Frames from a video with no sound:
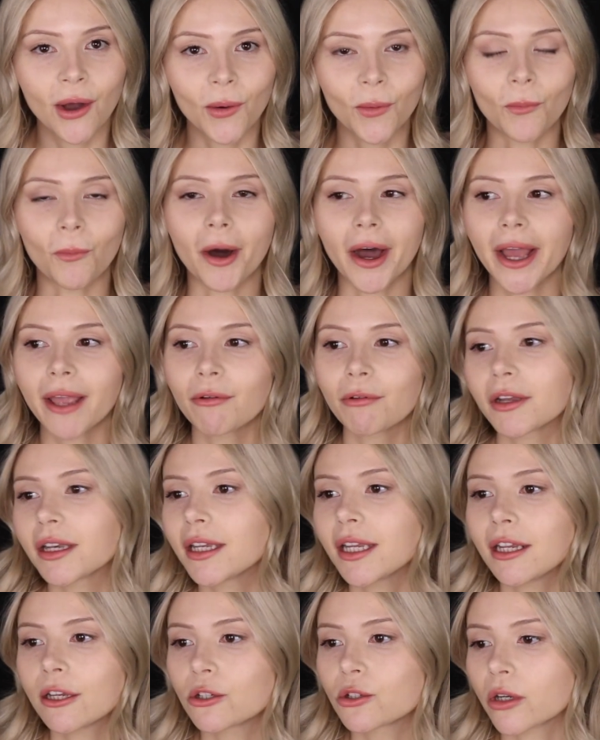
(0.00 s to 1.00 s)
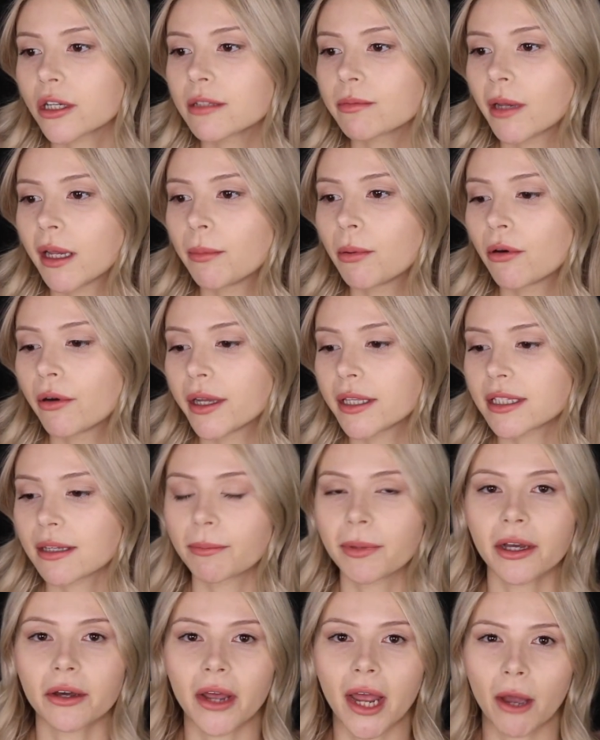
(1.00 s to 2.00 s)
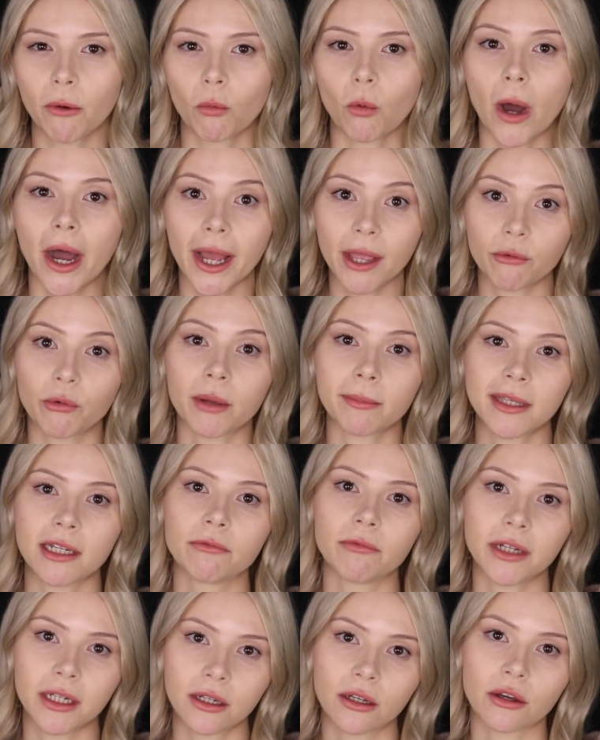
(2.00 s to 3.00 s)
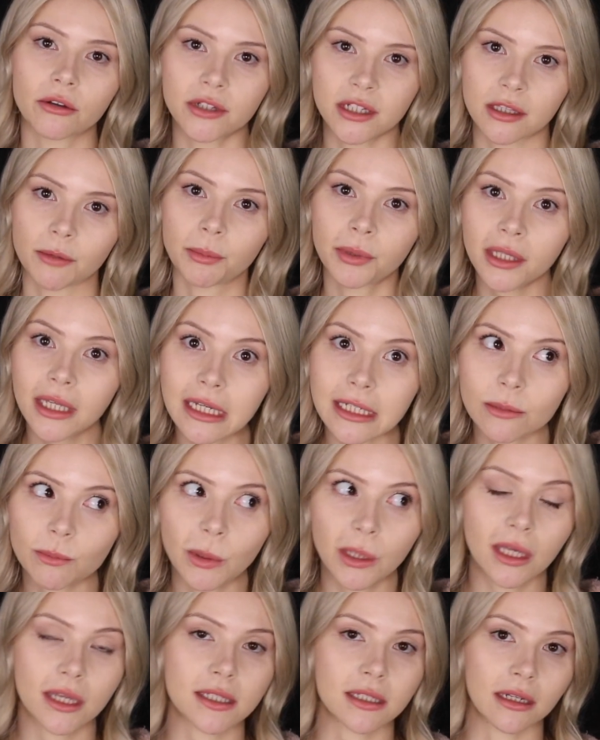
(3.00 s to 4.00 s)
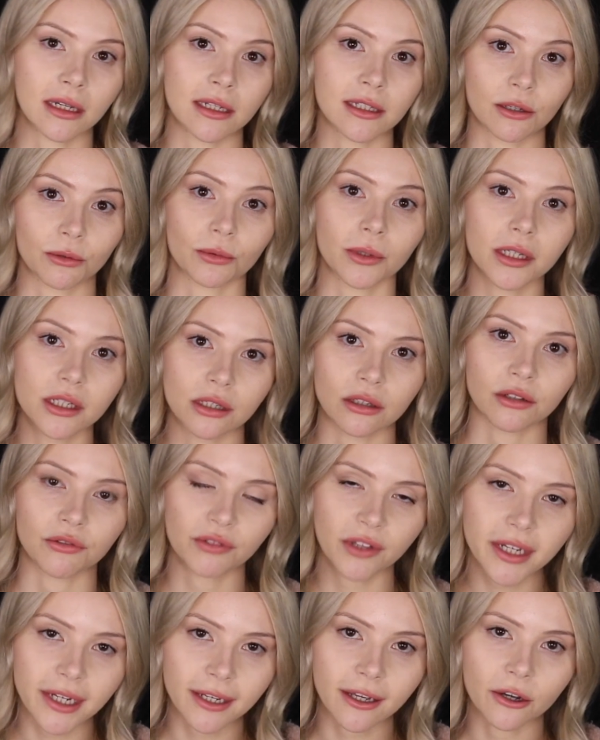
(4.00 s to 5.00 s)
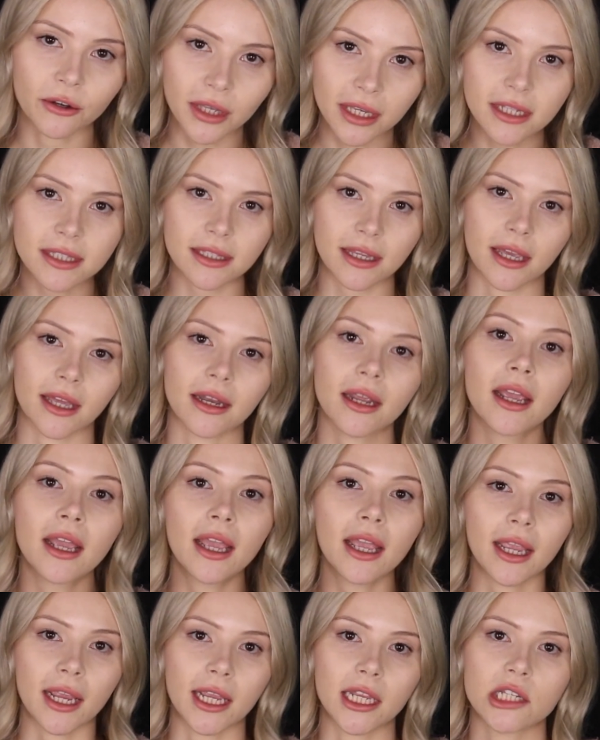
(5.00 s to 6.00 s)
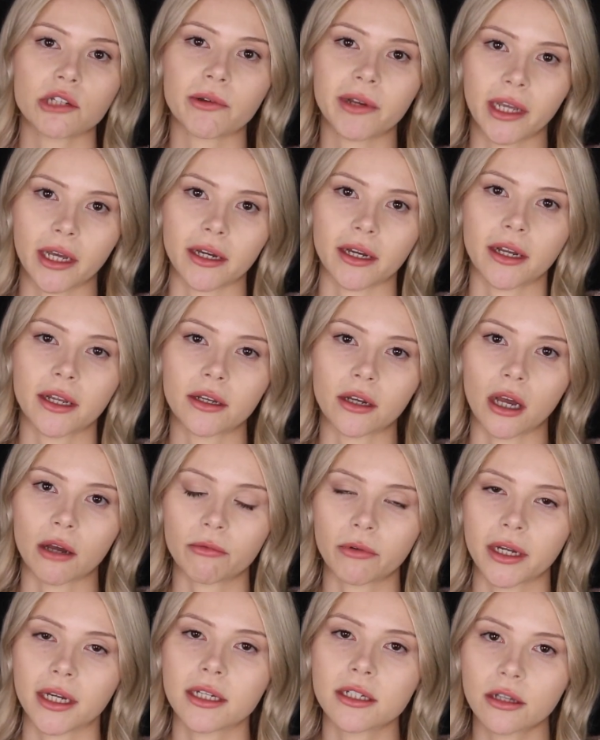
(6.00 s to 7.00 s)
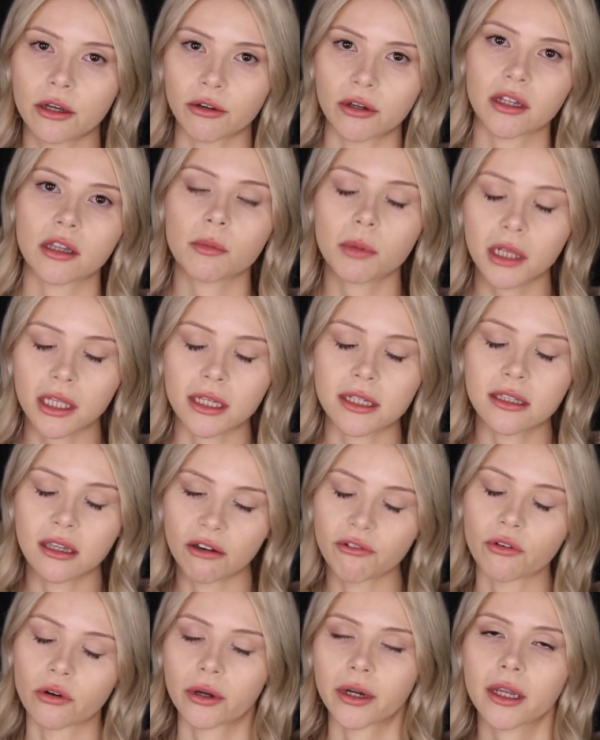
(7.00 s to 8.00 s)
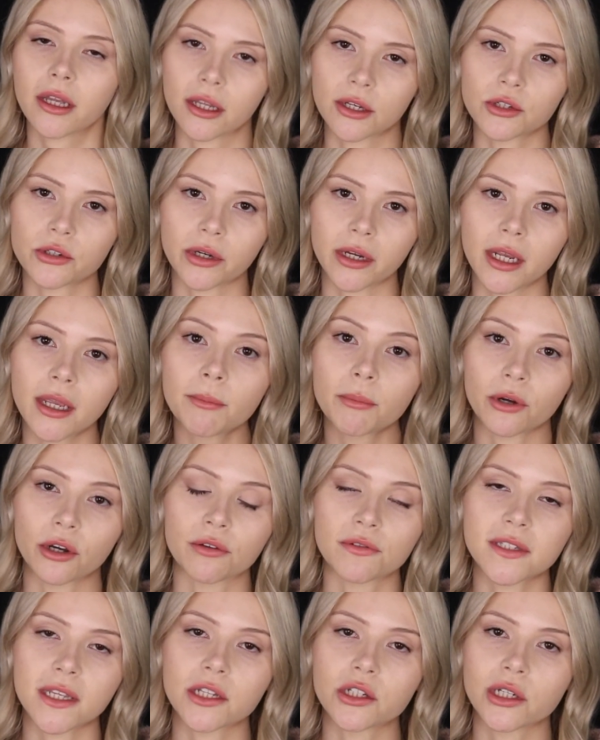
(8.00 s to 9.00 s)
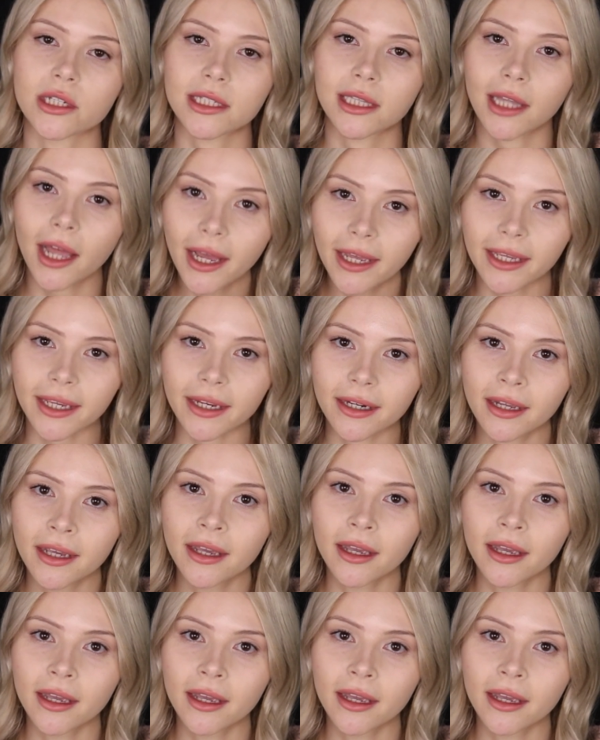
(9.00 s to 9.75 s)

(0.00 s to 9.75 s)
Why wouldn't he address my points about why women wouldn't go to the police? Because in his original video, he said Adriana not wanting to go to the police in a foreign country proves that she's lying.